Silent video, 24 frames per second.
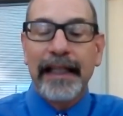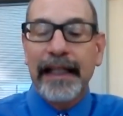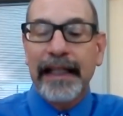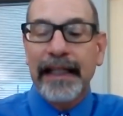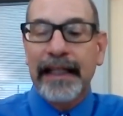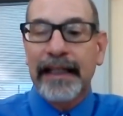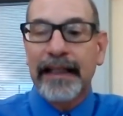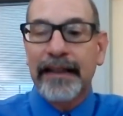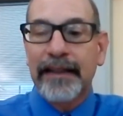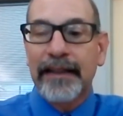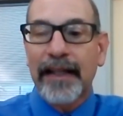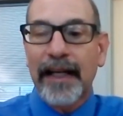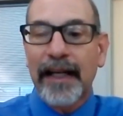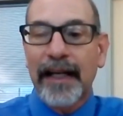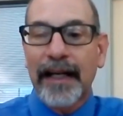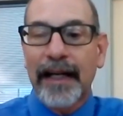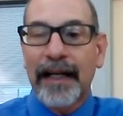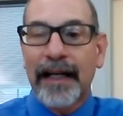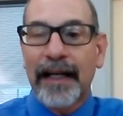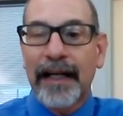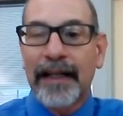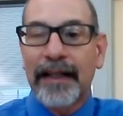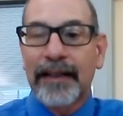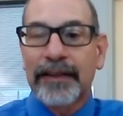in
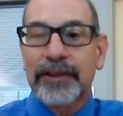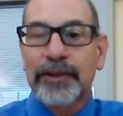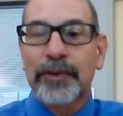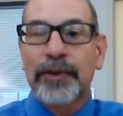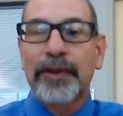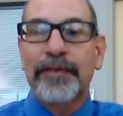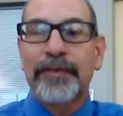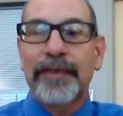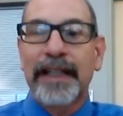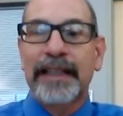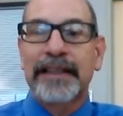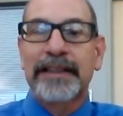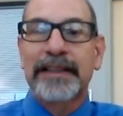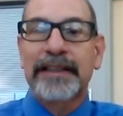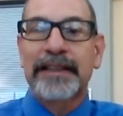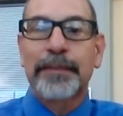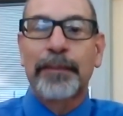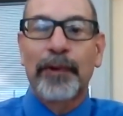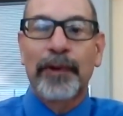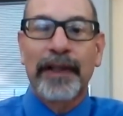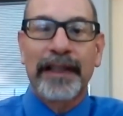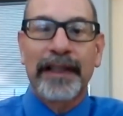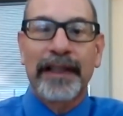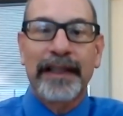sort of
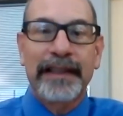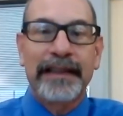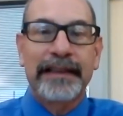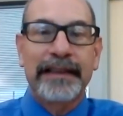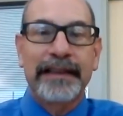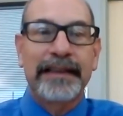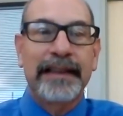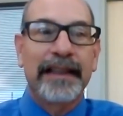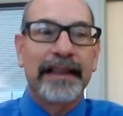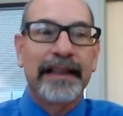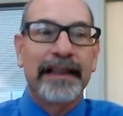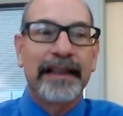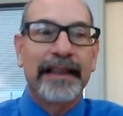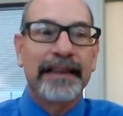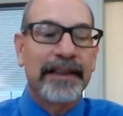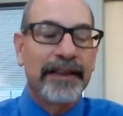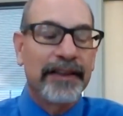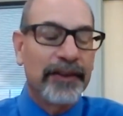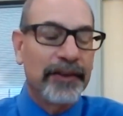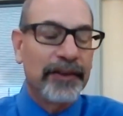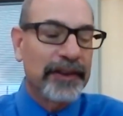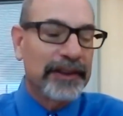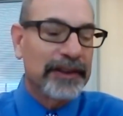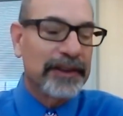exploring these, at least
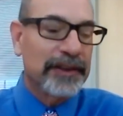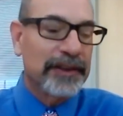in doing